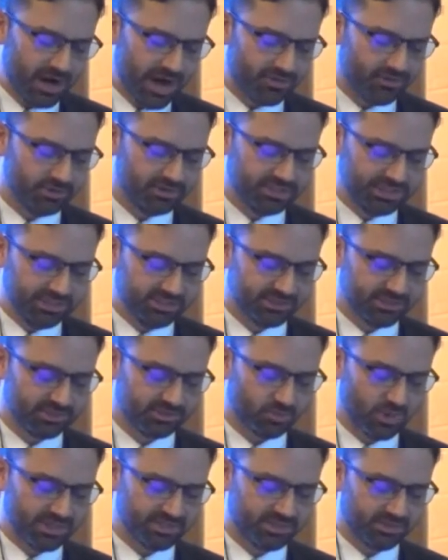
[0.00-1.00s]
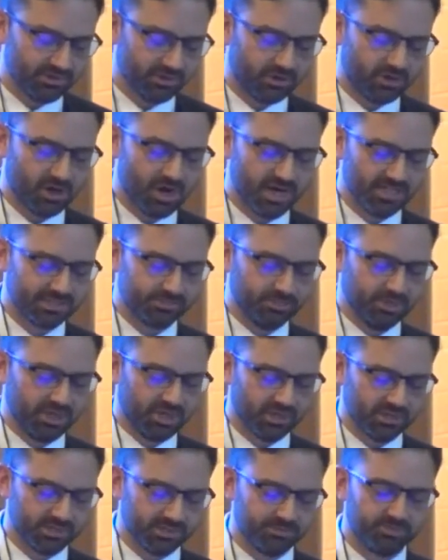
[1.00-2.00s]
Rather, Jesus went to the cross
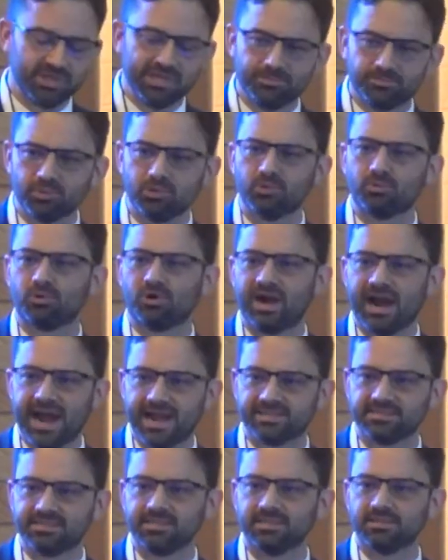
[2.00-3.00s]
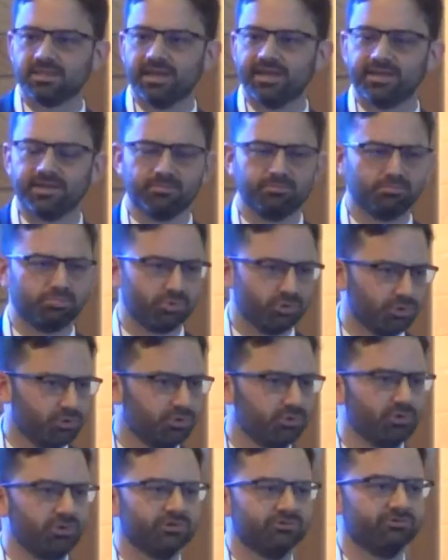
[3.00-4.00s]
because people were acting like a
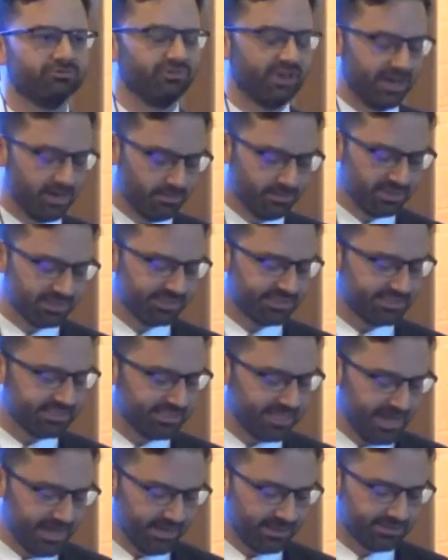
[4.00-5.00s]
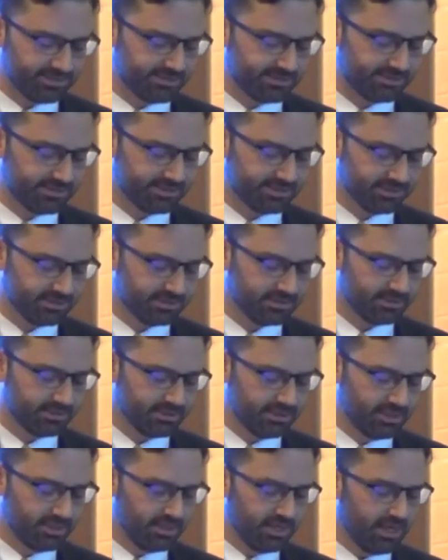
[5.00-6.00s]
brood of venomous snakes.
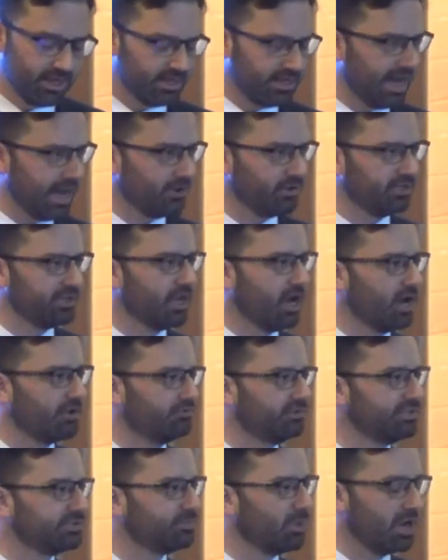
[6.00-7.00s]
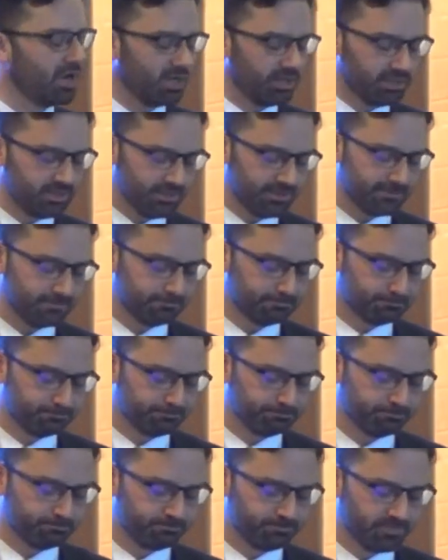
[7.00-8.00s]
And how did God respond?
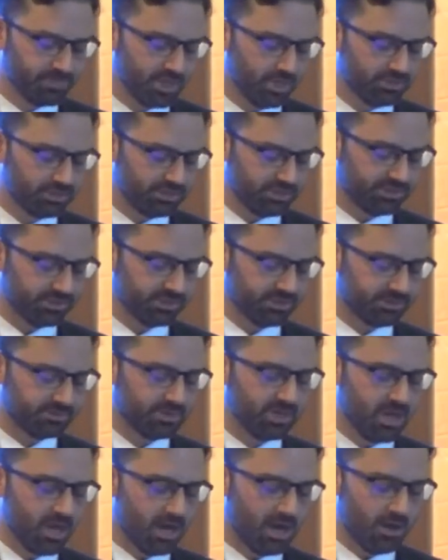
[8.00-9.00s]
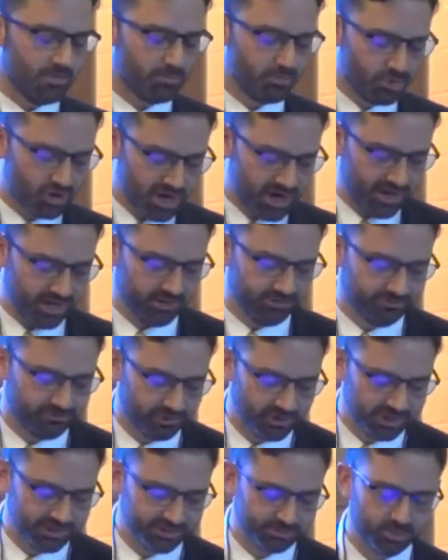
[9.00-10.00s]
Jesus prayed
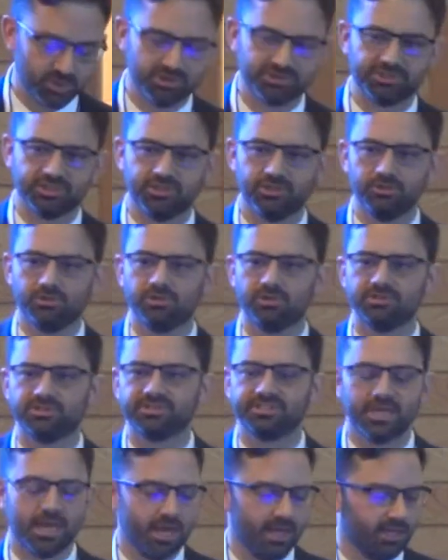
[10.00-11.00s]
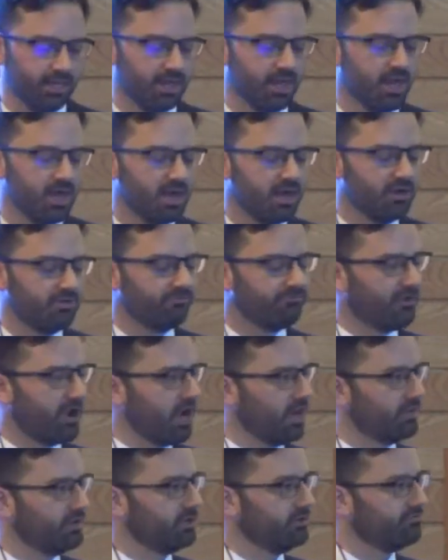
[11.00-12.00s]
for his persecutors, saying,
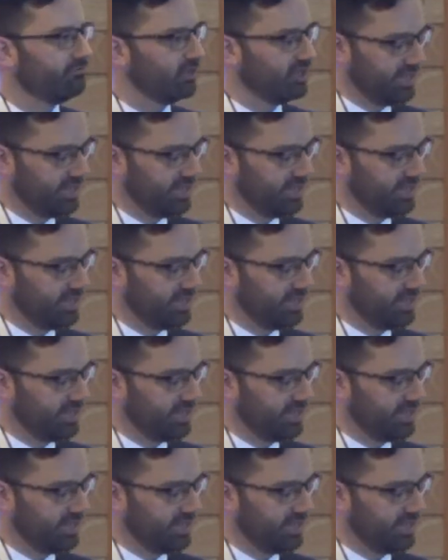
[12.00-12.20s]
"Father,